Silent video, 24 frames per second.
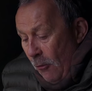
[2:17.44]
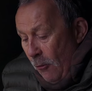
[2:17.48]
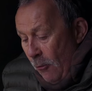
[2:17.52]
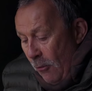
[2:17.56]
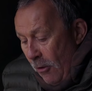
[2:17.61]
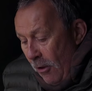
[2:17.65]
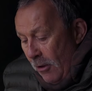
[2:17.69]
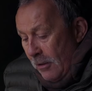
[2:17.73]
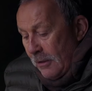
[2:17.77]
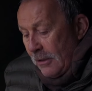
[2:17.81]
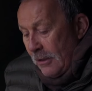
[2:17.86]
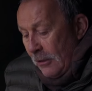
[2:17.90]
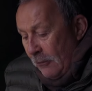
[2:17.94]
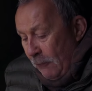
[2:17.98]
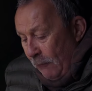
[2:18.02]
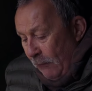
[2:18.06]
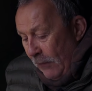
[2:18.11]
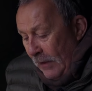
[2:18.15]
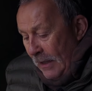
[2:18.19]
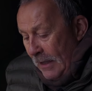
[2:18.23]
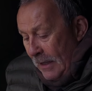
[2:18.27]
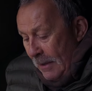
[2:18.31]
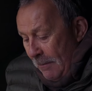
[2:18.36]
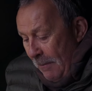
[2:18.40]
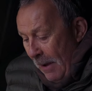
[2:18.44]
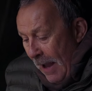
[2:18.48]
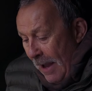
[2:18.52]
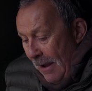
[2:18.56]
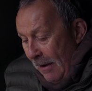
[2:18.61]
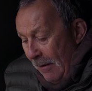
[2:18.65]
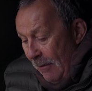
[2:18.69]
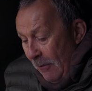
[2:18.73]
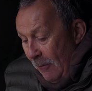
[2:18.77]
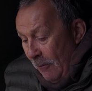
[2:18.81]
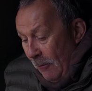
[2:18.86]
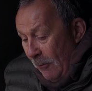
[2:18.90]
all I could think
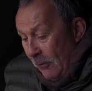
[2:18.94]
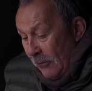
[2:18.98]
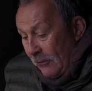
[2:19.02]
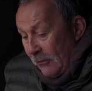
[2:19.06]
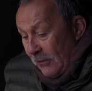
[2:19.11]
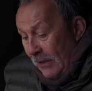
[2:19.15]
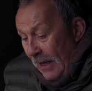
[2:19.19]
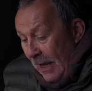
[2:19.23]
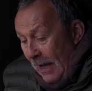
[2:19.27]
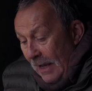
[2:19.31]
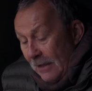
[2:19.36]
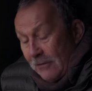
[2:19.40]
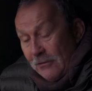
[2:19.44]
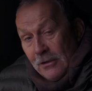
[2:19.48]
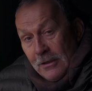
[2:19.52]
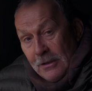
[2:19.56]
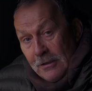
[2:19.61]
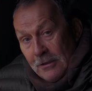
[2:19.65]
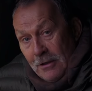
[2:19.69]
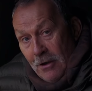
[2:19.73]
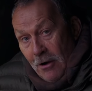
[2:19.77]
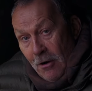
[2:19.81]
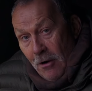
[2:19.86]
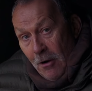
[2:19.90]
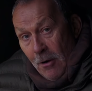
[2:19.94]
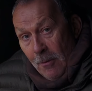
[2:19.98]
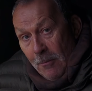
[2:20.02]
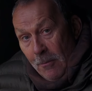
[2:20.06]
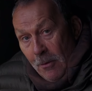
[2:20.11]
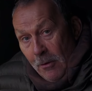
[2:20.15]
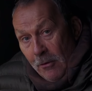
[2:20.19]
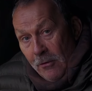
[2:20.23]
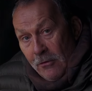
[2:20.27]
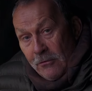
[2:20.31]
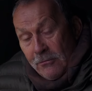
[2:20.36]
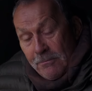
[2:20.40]
about was catching
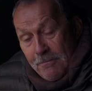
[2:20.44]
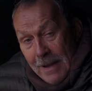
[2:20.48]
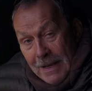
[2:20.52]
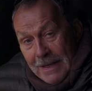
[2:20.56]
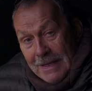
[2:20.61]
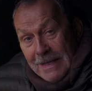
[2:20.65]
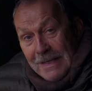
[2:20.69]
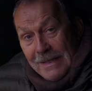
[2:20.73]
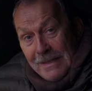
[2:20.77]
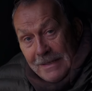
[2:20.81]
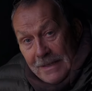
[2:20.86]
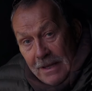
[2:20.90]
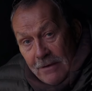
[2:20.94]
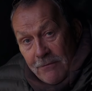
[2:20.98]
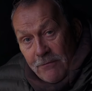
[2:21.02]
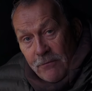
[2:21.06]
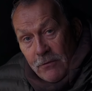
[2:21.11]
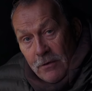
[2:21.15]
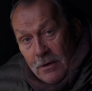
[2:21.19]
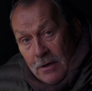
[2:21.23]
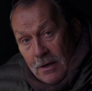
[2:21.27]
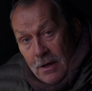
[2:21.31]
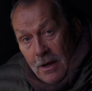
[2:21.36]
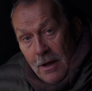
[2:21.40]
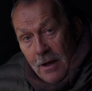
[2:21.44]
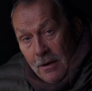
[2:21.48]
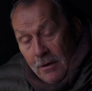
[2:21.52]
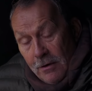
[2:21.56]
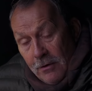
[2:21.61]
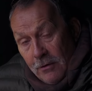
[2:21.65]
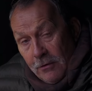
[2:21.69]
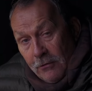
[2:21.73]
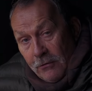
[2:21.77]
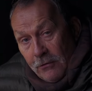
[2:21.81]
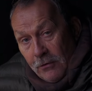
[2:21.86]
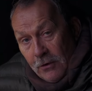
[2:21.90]
carp on as many different
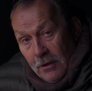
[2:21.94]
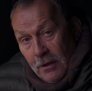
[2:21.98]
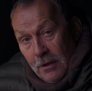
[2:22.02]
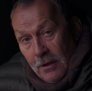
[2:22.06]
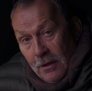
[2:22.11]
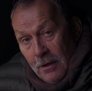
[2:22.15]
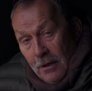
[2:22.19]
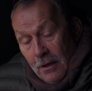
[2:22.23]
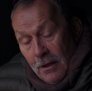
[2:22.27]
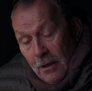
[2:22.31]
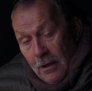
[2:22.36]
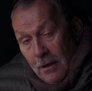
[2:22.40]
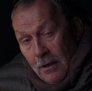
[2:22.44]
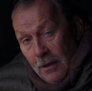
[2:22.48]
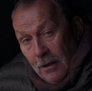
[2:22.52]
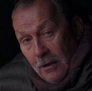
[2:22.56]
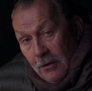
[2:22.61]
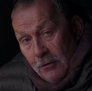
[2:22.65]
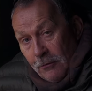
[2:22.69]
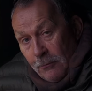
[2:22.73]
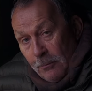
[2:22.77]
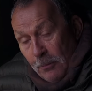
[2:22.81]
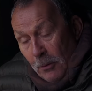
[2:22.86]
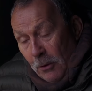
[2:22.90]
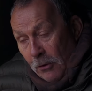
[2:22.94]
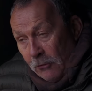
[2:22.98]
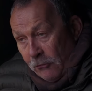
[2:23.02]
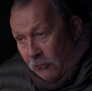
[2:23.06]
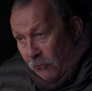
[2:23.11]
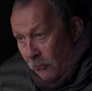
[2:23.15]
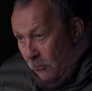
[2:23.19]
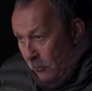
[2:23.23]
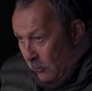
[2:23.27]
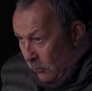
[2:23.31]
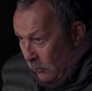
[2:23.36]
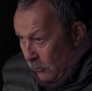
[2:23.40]
colours uh, as
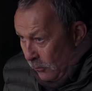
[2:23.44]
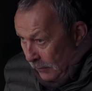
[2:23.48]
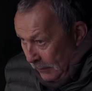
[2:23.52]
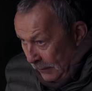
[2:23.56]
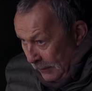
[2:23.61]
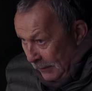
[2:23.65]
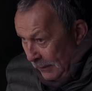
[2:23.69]
possible.